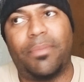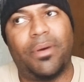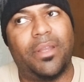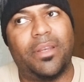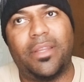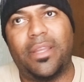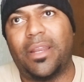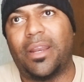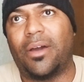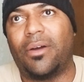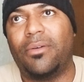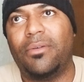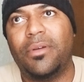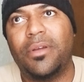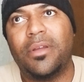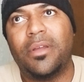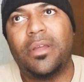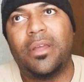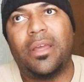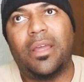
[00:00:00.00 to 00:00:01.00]
But, you know,
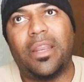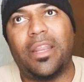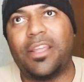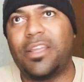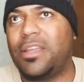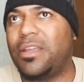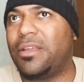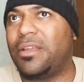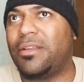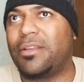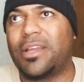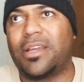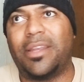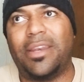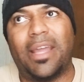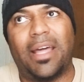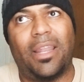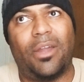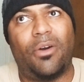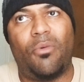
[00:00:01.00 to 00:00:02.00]

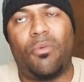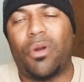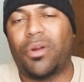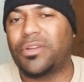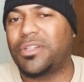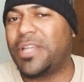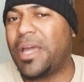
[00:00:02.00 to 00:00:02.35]
Canelo works